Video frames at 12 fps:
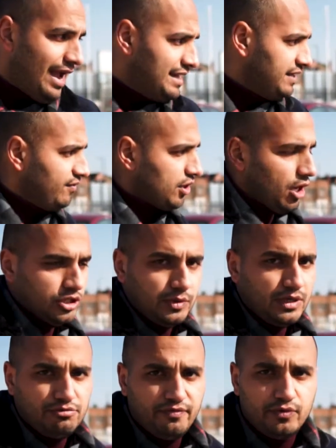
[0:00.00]
any of the cars we're
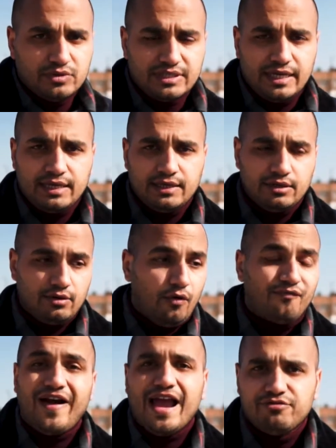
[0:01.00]
going to review today, or
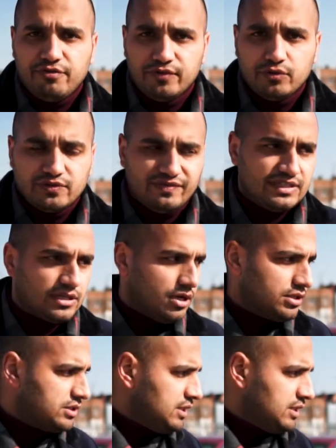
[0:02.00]
find reviews of these cars,